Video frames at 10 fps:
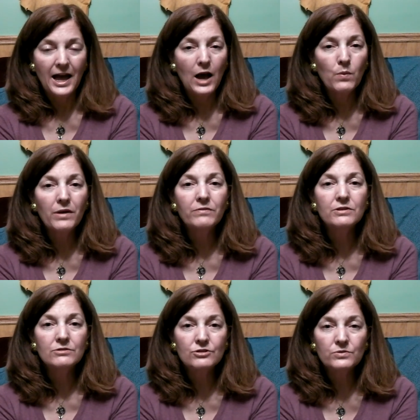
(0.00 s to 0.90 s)
However
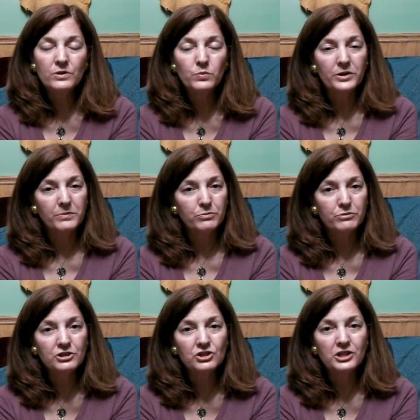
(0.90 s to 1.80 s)
you do it, we
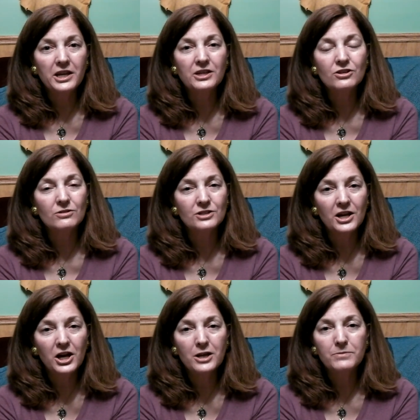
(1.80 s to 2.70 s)
appreciate your
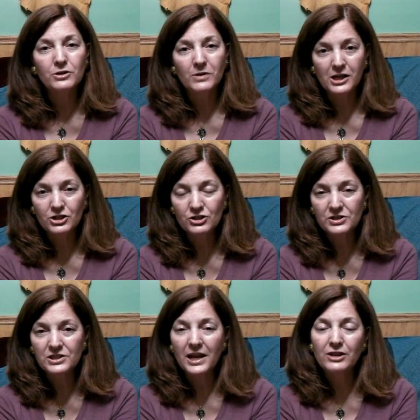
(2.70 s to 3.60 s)
time, your interest,